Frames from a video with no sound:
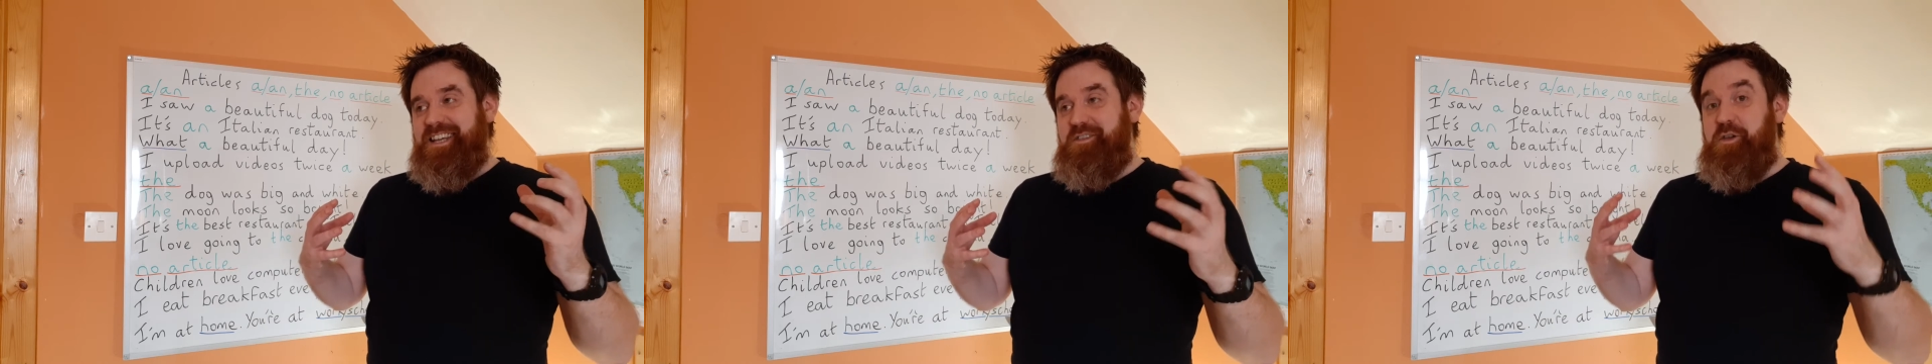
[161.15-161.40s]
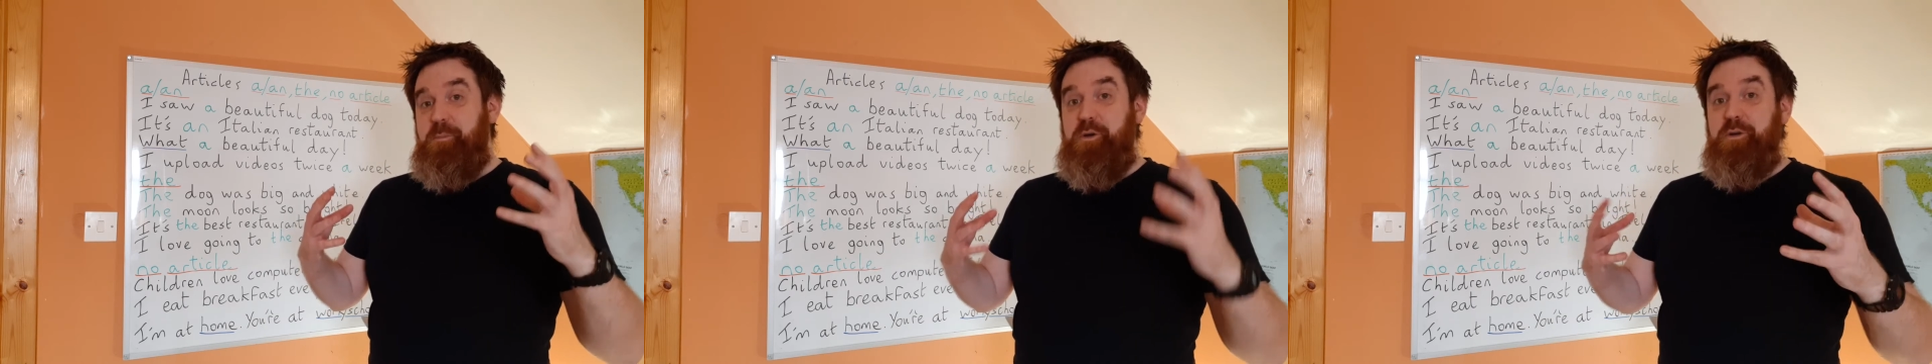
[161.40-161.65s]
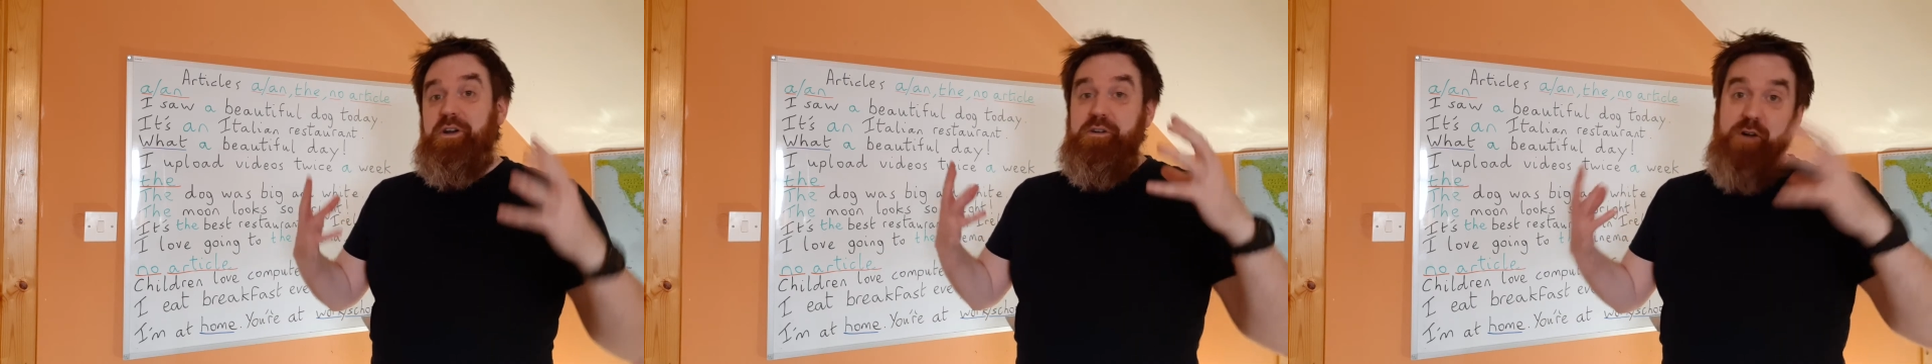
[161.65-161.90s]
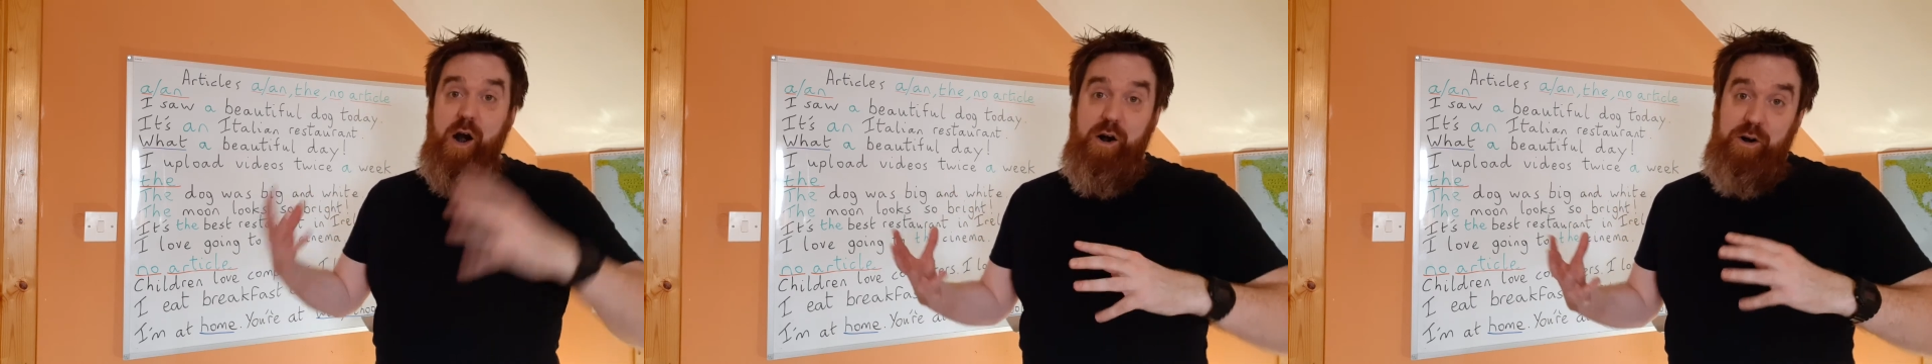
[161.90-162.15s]
the moon
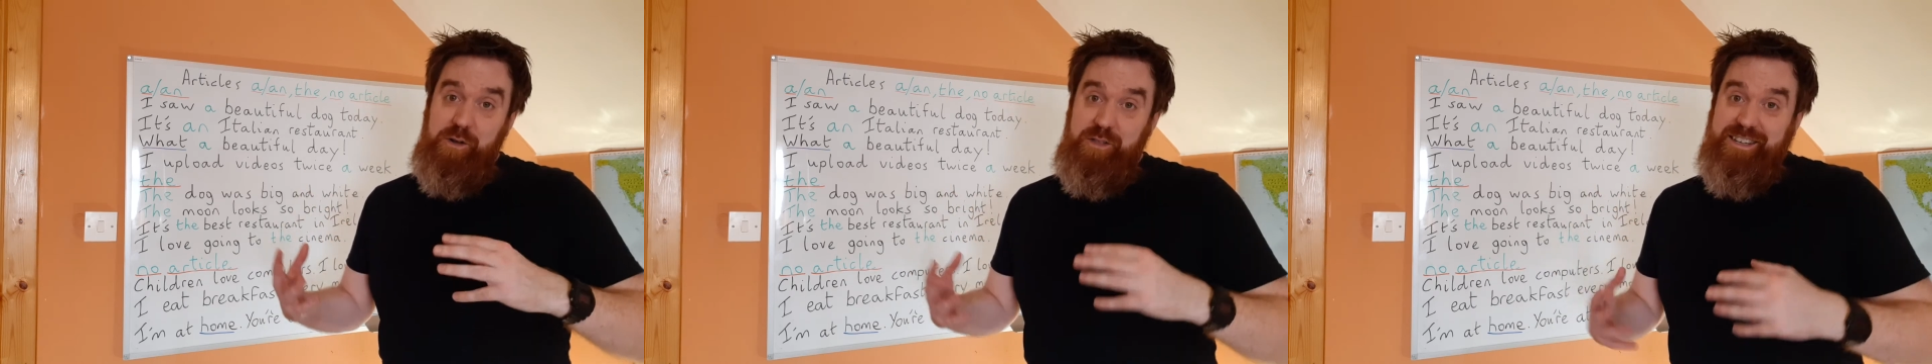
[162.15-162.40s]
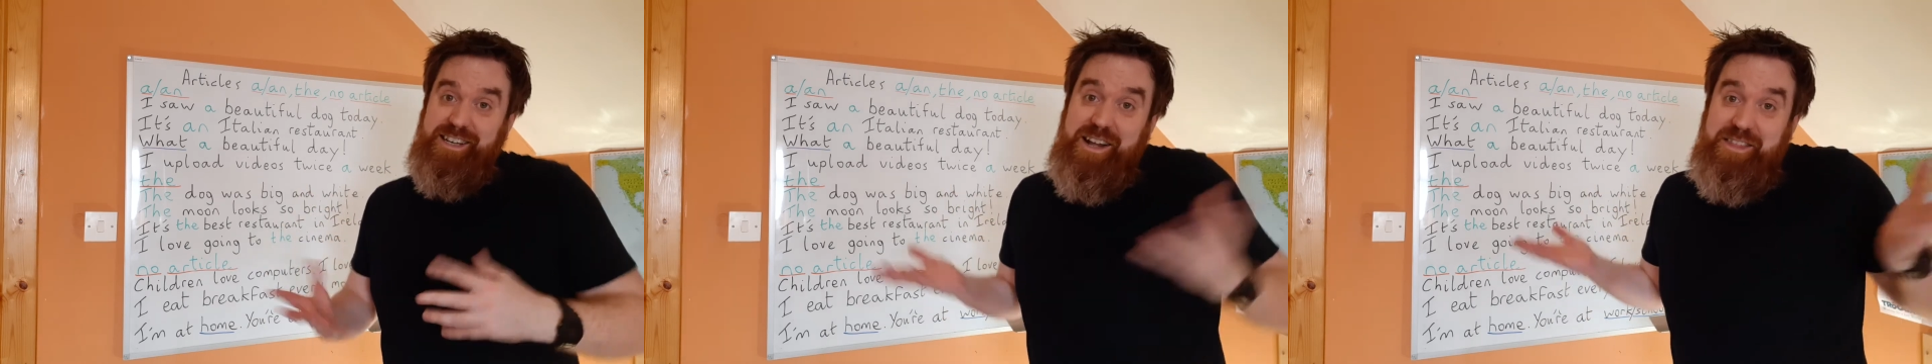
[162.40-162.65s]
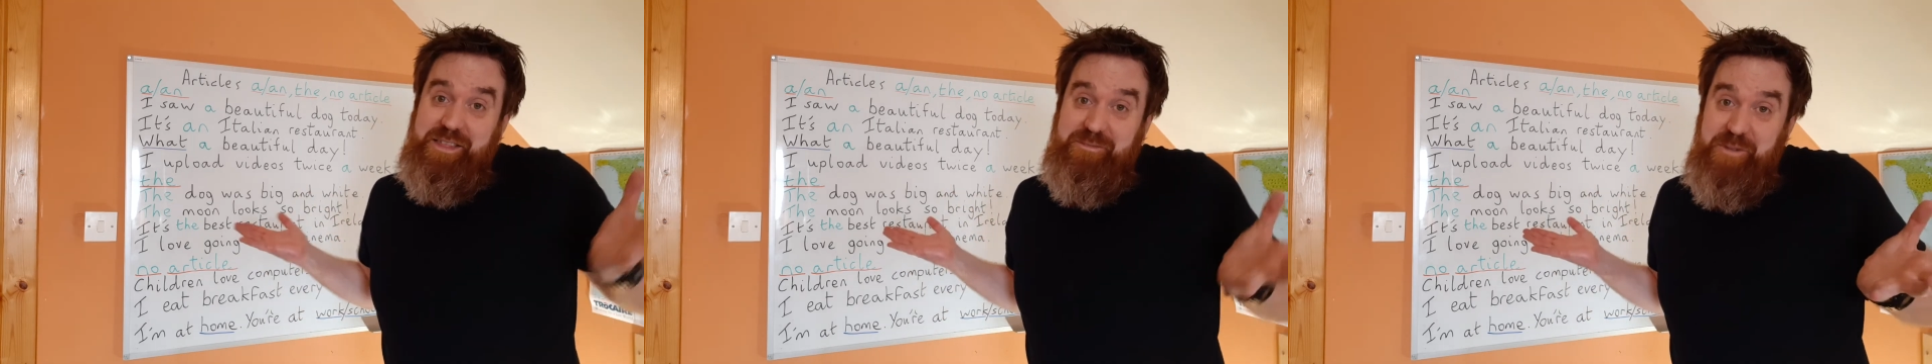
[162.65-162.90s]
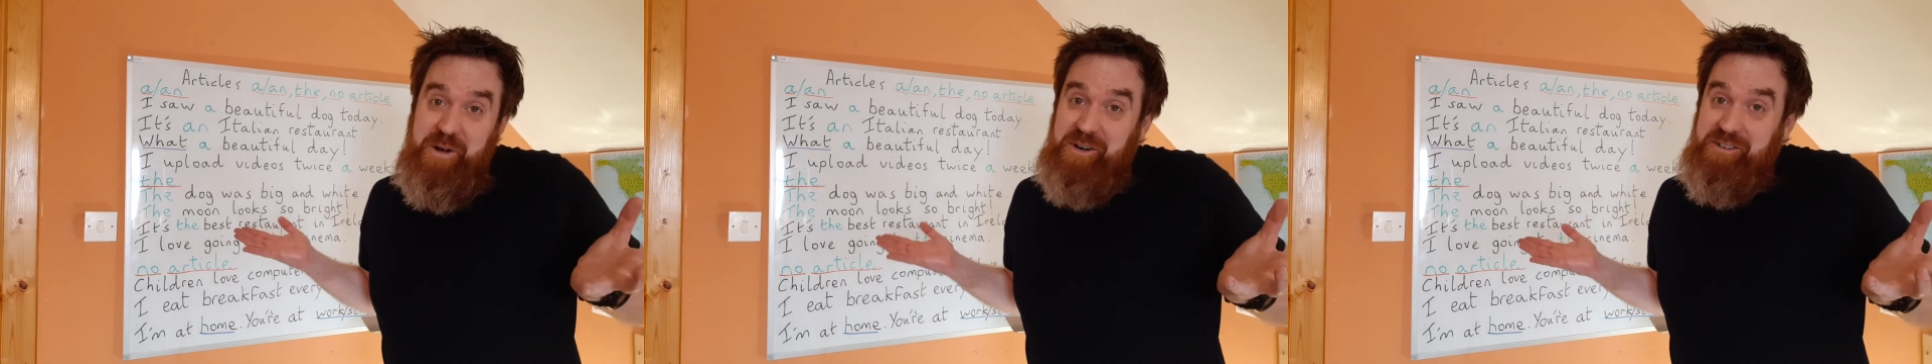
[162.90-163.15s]
of Earth, not the
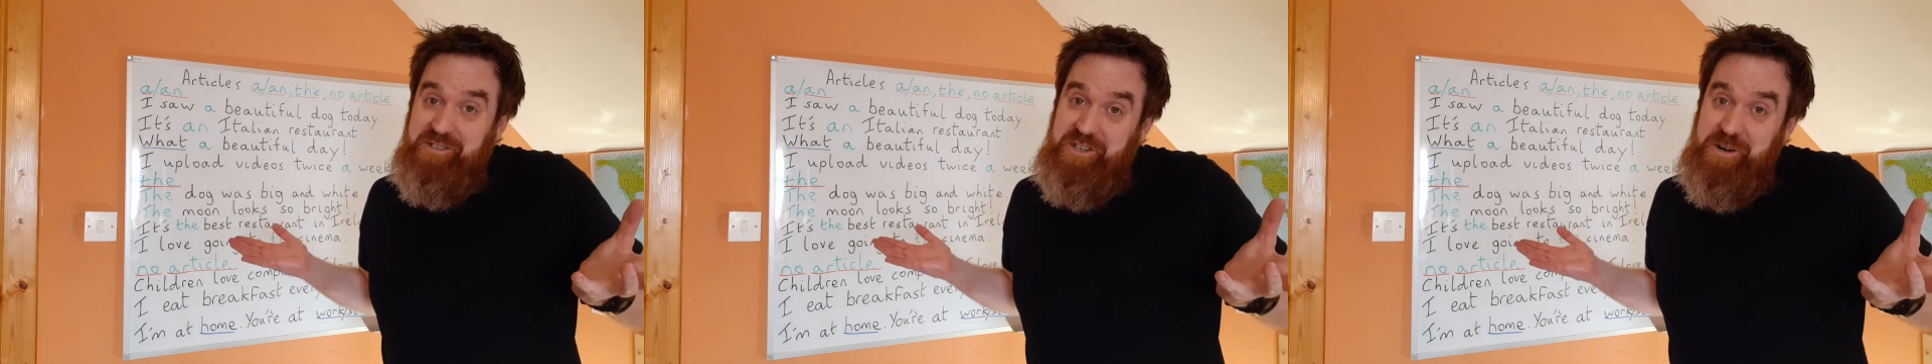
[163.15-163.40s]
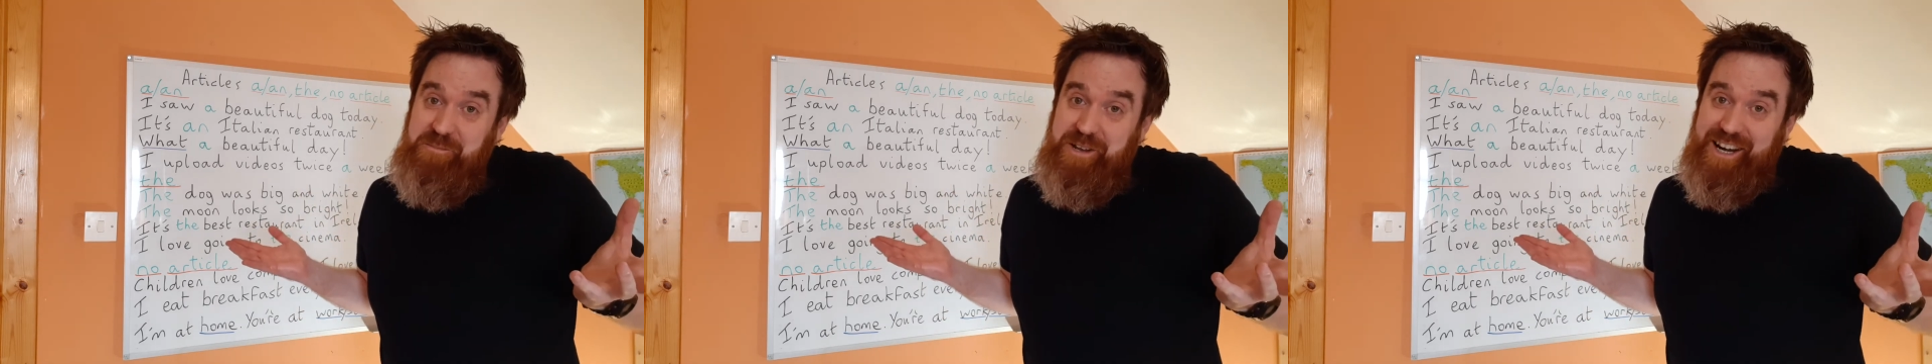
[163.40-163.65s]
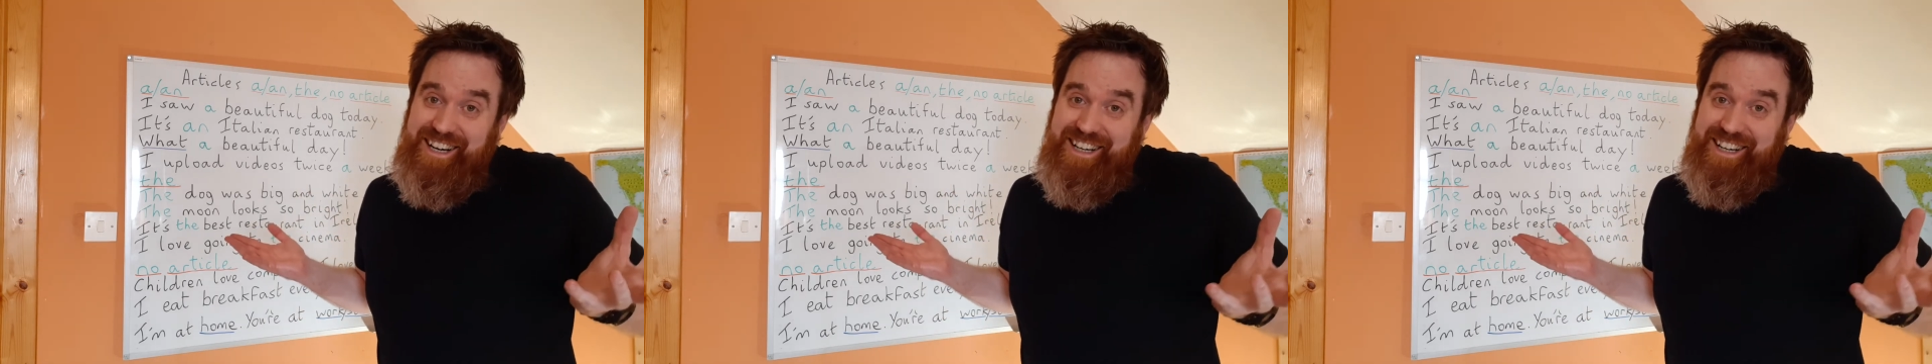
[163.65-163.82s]
moon of Jupiter,